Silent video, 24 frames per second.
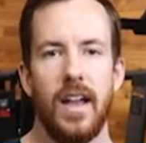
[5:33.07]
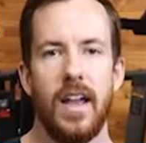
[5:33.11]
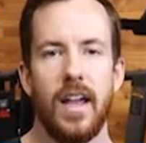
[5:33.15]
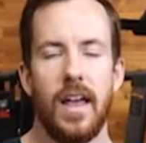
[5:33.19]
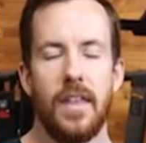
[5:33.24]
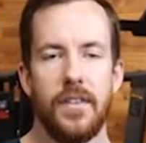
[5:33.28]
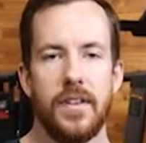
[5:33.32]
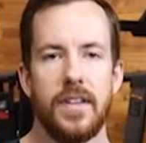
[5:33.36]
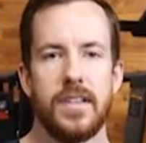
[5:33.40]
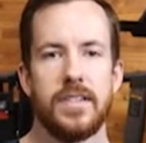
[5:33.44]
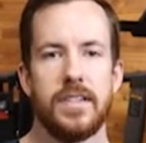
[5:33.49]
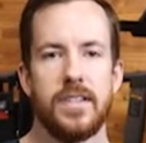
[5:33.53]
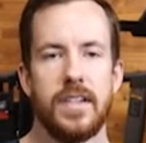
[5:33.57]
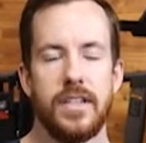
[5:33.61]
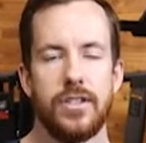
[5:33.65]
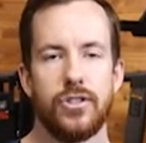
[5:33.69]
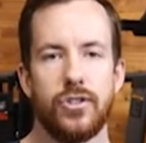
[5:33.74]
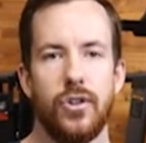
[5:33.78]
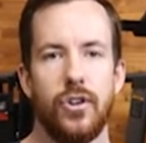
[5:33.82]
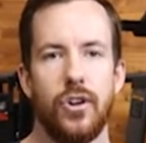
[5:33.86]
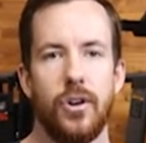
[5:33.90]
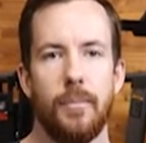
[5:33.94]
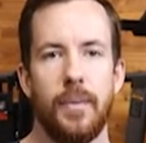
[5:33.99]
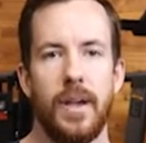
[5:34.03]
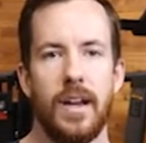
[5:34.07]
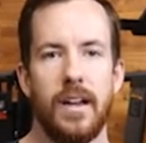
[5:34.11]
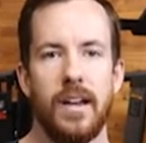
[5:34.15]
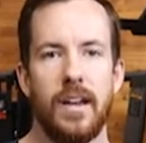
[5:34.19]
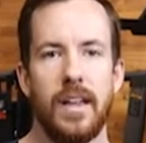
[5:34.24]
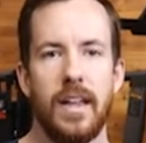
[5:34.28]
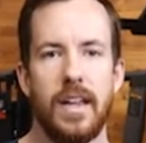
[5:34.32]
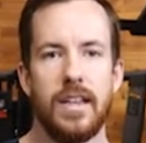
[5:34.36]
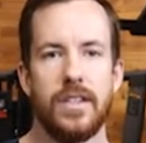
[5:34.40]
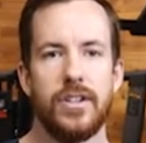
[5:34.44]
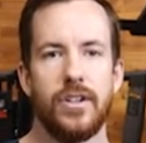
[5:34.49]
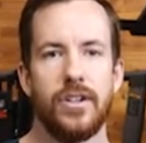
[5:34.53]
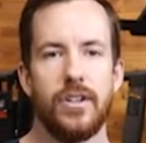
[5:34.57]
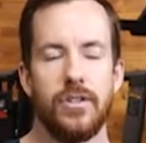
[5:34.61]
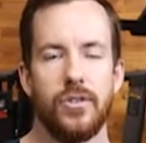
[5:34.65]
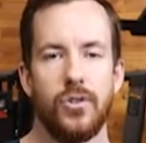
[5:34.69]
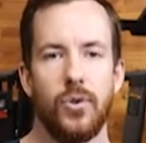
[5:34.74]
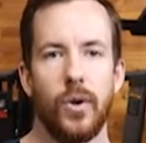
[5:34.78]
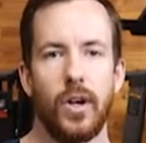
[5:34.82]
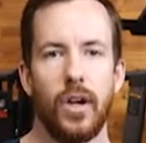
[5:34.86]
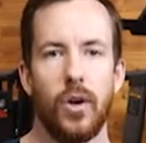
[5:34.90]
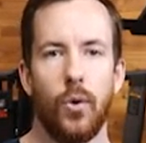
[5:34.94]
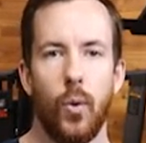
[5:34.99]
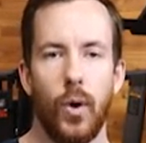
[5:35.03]
And this knee scooter made it easier to
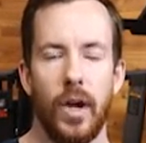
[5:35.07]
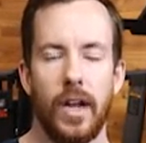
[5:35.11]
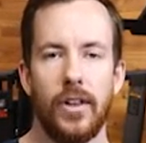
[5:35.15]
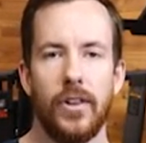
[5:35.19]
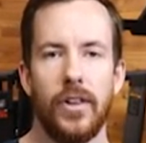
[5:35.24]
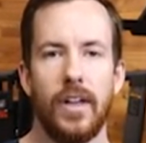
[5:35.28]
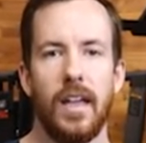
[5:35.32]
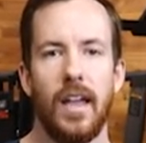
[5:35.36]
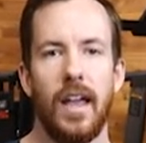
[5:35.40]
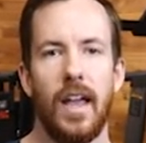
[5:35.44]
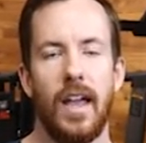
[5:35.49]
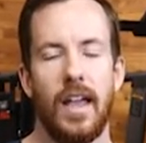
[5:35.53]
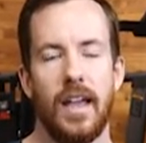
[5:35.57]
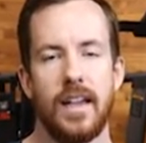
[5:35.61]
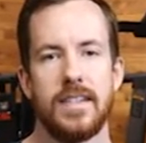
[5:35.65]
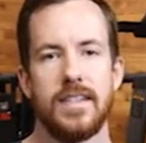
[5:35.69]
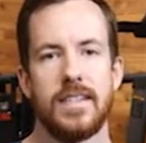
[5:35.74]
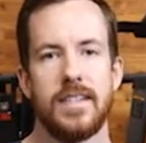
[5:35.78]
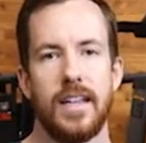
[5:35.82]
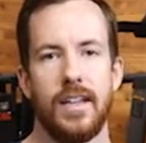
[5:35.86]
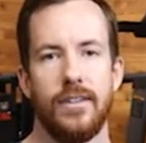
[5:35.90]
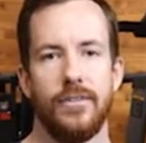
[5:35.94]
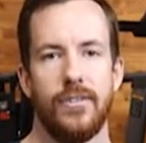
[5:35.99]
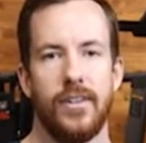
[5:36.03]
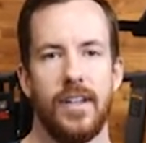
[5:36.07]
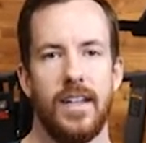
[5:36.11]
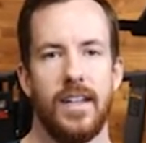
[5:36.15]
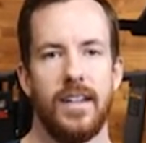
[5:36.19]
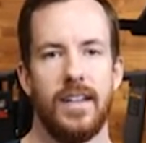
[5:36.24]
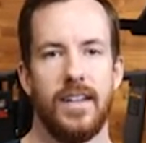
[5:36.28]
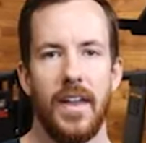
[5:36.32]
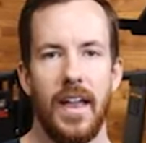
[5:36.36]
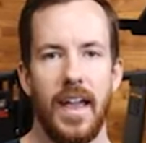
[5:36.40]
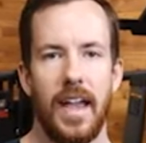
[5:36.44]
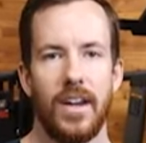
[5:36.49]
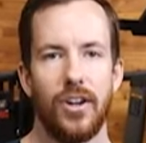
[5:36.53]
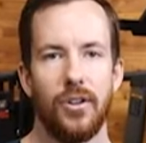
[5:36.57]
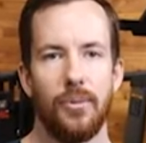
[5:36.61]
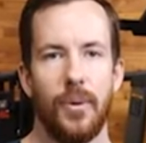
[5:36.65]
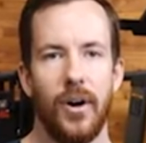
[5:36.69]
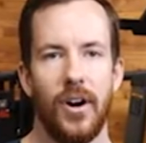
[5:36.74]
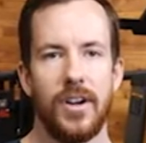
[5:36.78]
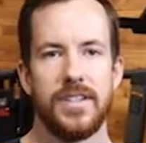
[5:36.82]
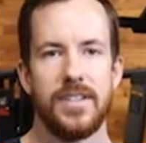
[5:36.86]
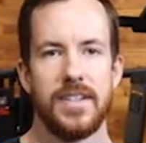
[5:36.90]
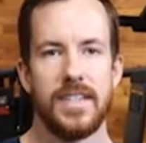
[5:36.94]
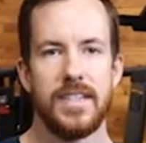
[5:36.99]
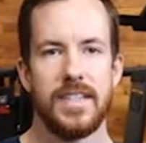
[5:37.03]
do it quickly and safely. The
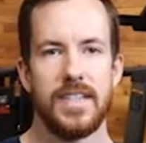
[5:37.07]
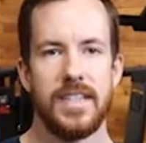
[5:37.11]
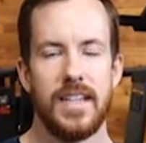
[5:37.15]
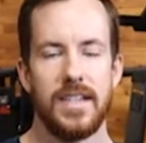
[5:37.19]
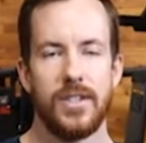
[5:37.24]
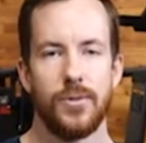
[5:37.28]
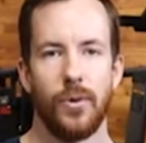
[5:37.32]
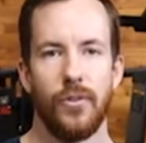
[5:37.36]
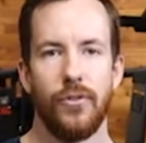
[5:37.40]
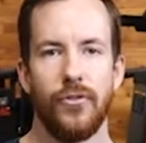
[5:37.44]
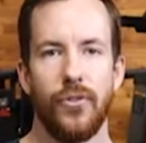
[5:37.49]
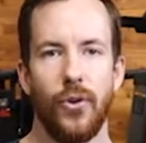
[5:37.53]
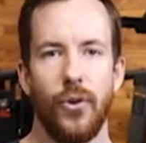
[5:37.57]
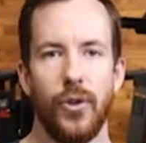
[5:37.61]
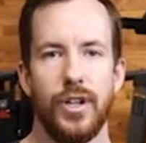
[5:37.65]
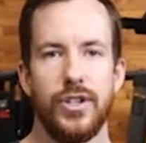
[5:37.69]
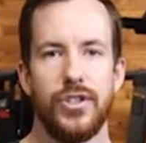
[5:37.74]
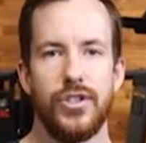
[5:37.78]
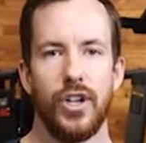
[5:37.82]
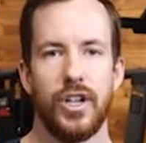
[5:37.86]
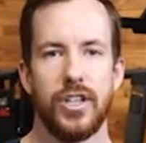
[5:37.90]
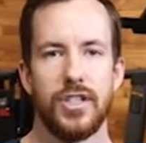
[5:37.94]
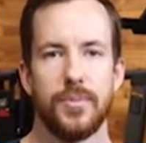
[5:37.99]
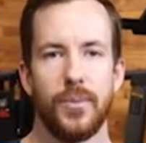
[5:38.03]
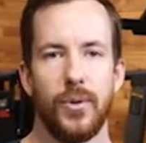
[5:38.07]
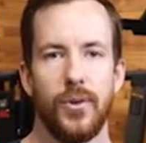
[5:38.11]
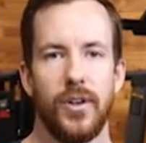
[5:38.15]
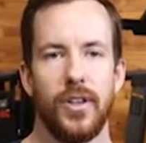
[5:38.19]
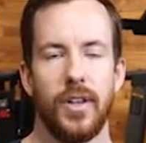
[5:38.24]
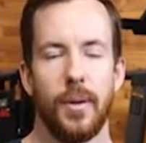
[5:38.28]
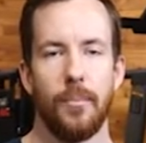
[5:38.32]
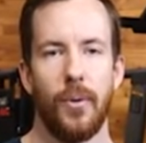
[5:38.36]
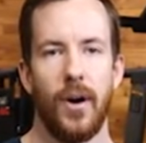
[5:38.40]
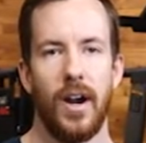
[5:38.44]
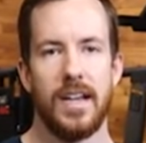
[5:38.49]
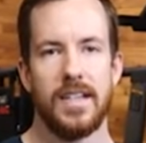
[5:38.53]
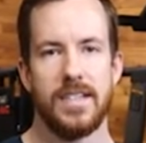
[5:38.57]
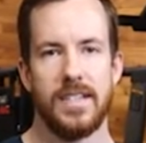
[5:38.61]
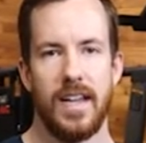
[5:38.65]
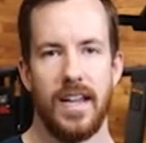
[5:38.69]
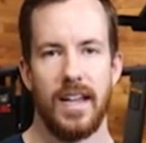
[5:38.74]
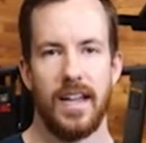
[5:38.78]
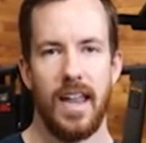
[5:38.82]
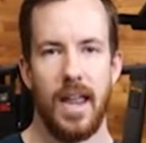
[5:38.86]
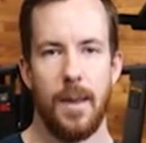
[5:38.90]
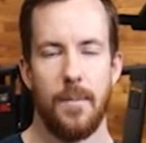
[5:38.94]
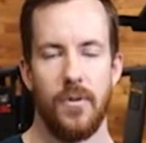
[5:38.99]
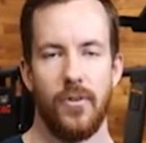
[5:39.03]
handlebars and the seats were fully adjustable and the price
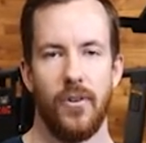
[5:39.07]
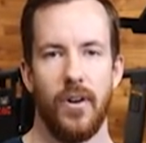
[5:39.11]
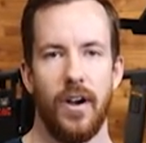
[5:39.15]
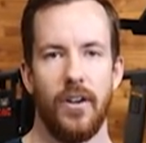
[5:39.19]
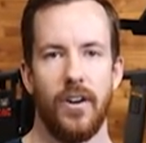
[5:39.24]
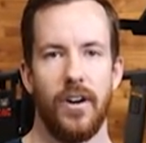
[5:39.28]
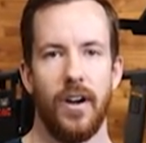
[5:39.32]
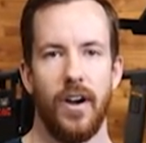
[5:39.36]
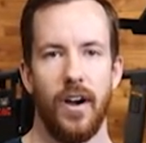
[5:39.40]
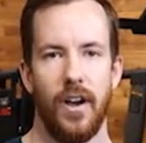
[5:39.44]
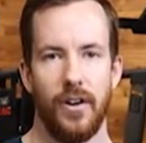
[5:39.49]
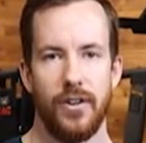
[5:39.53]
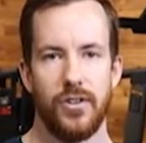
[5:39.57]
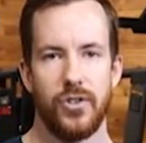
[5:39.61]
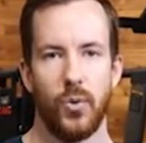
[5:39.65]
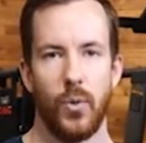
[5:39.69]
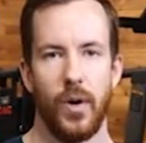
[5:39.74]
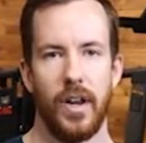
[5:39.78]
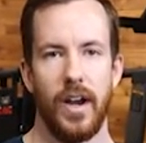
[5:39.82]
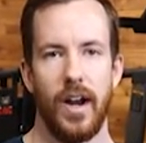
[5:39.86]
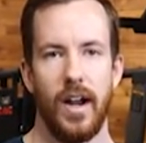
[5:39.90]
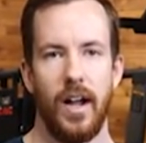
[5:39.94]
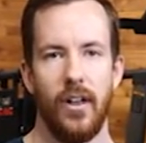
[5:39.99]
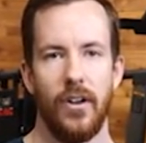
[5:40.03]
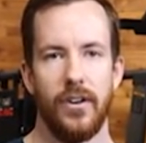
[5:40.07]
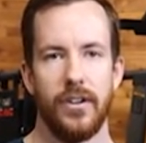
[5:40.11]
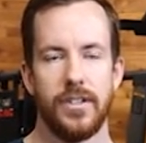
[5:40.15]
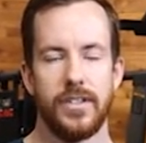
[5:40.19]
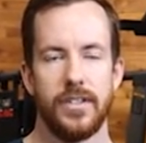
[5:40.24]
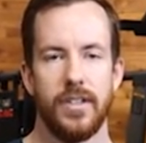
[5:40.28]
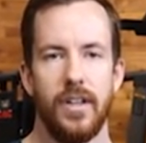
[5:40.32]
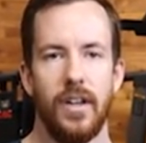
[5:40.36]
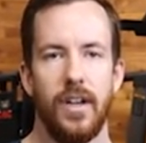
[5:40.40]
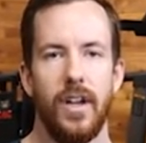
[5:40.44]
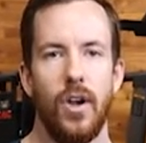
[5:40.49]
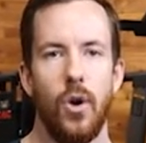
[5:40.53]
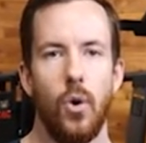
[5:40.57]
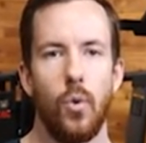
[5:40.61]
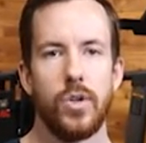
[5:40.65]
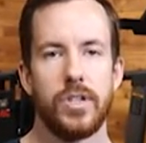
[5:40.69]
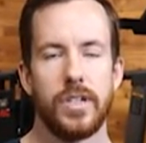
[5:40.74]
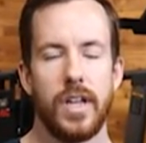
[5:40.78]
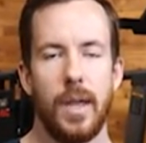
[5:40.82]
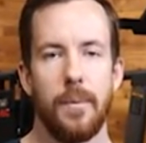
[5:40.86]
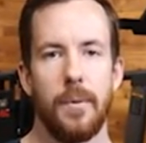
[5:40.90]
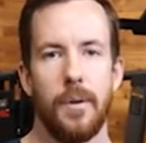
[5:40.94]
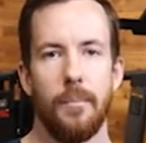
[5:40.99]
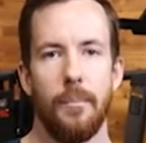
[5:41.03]
tag came in around $120, which
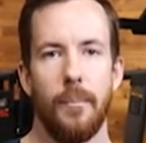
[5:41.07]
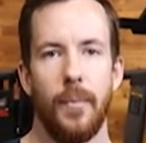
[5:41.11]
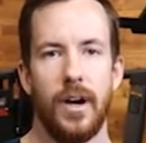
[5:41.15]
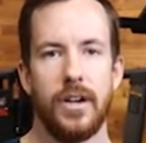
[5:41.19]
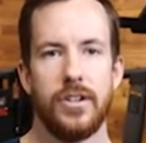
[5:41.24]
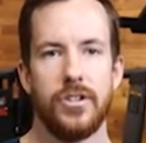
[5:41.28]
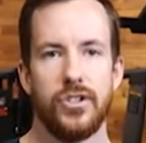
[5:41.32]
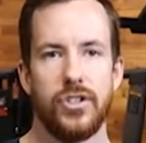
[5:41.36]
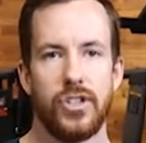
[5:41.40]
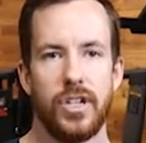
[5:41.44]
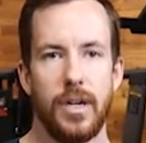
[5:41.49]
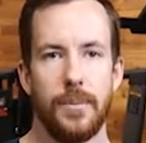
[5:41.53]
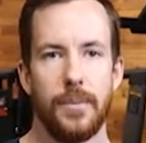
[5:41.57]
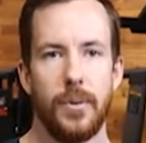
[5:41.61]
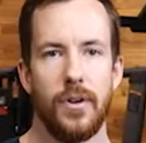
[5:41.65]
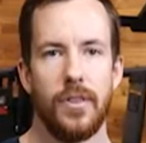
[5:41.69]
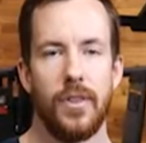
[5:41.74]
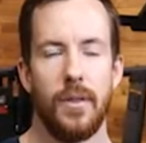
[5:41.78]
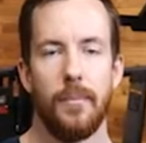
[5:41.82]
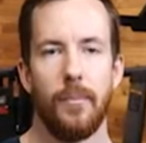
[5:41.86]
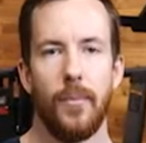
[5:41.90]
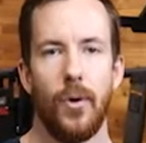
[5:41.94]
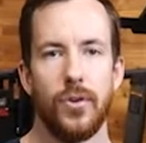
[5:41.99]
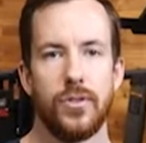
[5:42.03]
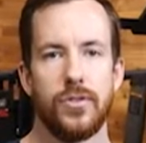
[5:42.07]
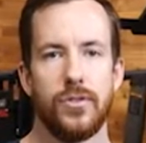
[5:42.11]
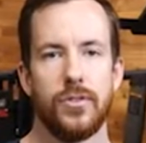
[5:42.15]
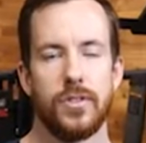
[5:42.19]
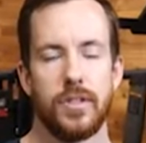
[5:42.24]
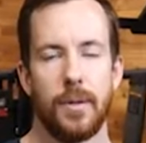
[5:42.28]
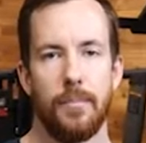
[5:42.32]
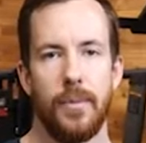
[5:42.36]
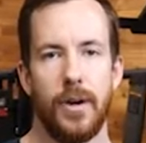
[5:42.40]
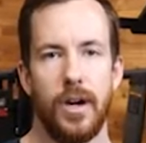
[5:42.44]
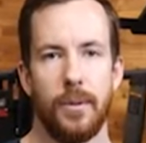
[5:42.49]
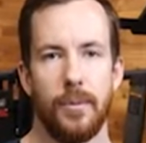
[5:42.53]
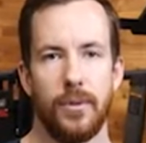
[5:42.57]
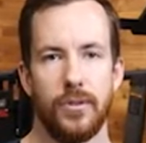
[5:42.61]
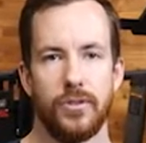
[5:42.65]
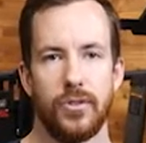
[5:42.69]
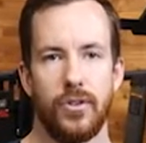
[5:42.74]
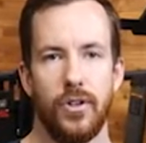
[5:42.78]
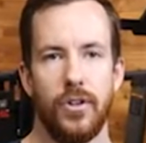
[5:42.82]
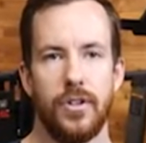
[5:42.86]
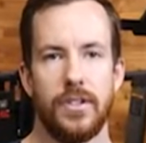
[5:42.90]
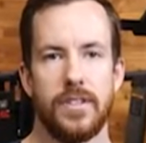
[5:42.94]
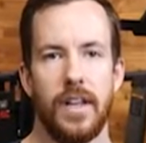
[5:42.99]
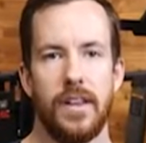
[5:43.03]
came in much cheaper than most of those comparable
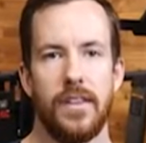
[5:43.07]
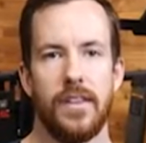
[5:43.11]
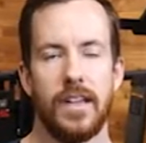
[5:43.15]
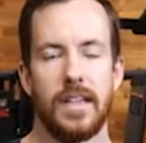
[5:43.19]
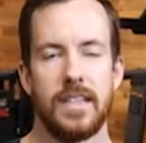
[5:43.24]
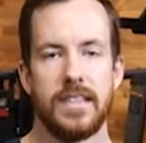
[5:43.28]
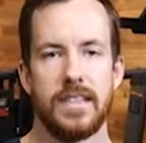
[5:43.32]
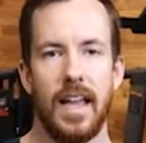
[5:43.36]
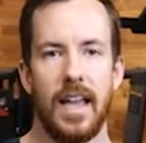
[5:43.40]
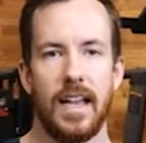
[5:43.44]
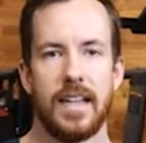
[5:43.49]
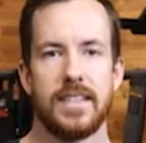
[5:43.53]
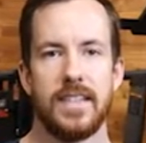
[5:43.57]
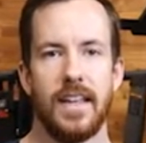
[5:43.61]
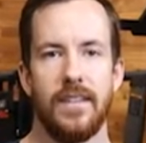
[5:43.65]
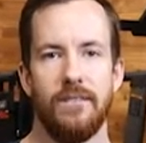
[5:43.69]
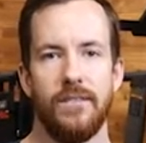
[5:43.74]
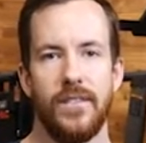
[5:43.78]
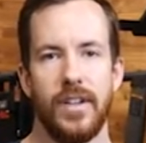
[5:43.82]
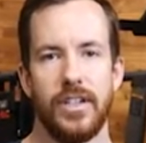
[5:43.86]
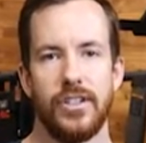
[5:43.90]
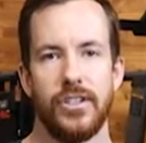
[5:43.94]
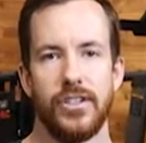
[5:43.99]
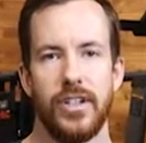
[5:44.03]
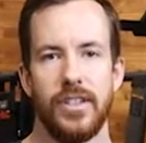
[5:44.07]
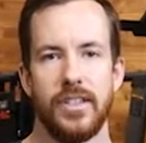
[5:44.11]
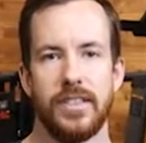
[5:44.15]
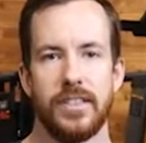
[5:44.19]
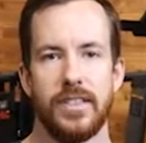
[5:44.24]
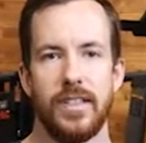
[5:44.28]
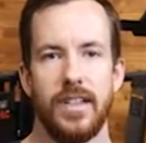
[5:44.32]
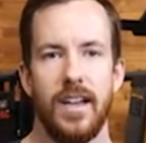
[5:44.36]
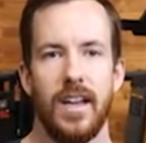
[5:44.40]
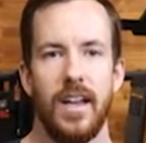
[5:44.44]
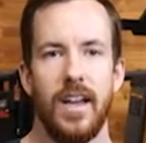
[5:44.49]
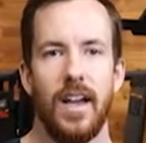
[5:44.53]
scooters that have the exact same features.